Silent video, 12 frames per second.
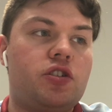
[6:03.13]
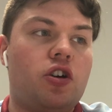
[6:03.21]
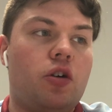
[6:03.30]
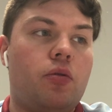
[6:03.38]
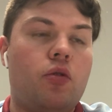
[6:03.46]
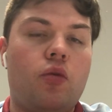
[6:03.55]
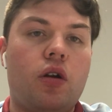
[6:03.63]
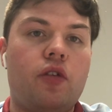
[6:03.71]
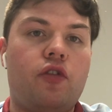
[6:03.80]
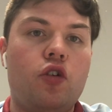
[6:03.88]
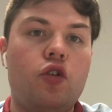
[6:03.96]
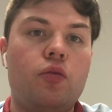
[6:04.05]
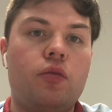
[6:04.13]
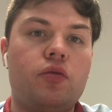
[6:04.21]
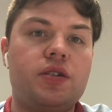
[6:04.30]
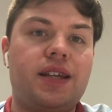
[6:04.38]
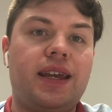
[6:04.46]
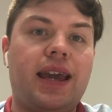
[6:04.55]
sub, one of whom
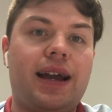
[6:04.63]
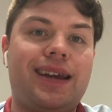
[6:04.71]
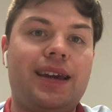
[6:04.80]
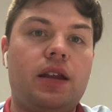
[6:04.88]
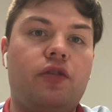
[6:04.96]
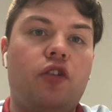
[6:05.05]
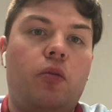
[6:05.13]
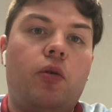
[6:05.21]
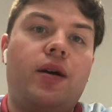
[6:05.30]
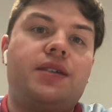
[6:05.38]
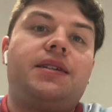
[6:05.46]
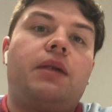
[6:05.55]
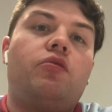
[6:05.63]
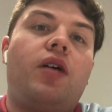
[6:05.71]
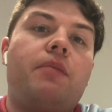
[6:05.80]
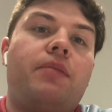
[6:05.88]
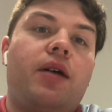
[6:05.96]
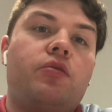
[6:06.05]
was Ngakia, the former West Ham
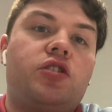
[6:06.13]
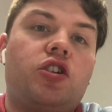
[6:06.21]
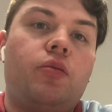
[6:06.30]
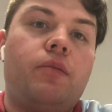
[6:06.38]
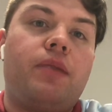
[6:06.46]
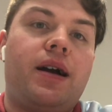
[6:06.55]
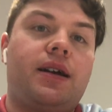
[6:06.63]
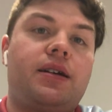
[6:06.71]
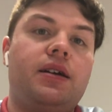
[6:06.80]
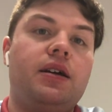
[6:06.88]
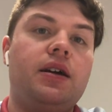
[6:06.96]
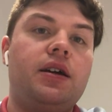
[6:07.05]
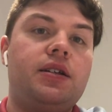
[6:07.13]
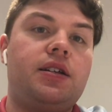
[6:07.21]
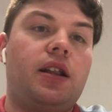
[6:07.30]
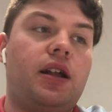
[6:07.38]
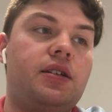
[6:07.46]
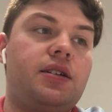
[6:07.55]
right-back, was coming back
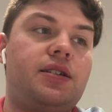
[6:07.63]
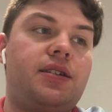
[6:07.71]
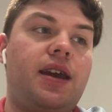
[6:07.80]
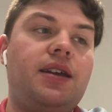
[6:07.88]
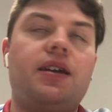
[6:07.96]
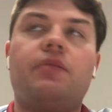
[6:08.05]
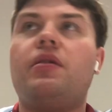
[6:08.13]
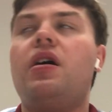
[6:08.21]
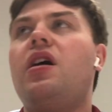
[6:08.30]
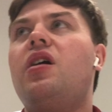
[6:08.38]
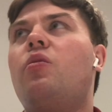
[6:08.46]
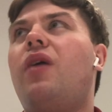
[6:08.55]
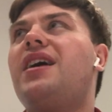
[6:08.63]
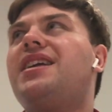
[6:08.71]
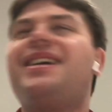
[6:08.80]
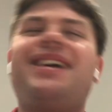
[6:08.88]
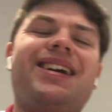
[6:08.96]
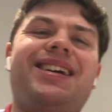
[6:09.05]
to the London Stadium. Why
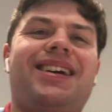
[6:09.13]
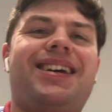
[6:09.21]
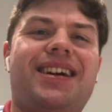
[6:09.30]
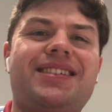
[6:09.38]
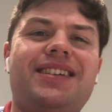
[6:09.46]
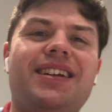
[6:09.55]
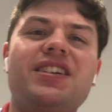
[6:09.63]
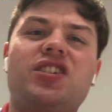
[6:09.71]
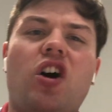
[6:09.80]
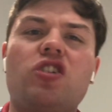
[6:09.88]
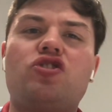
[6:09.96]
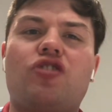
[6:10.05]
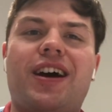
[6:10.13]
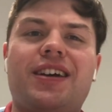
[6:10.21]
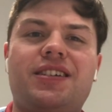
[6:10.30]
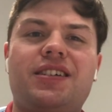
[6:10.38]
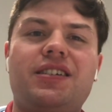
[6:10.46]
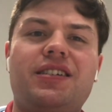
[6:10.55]
did Ngakia cancel his
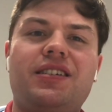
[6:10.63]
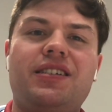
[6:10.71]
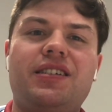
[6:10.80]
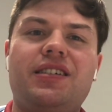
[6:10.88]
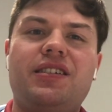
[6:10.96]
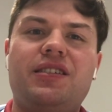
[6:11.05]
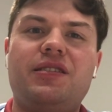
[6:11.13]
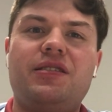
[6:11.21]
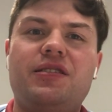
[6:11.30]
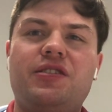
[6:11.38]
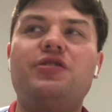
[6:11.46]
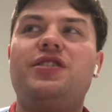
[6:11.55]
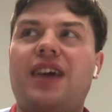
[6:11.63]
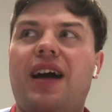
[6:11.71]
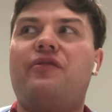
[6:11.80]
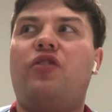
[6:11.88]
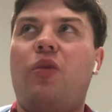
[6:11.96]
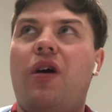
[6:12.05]
contract to
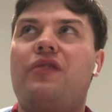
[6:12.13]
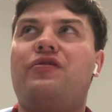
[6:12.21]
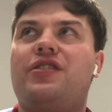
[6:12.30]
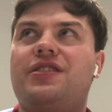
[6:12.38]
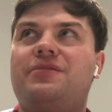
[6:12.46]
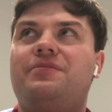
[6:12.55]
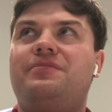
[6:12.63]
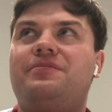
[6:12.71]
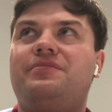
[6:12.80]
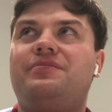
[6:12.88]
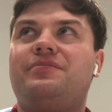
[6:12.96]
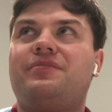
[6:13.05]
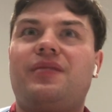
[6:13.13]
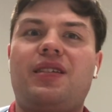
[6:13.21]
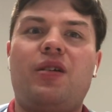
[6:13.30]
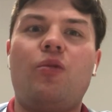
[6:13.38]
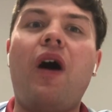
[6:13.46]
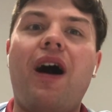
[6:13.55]
sign for Watford?
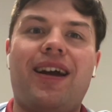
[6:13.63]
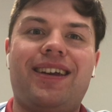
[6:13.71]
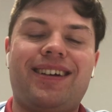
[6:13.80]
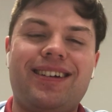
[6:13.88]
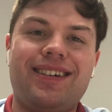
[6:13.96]
Why?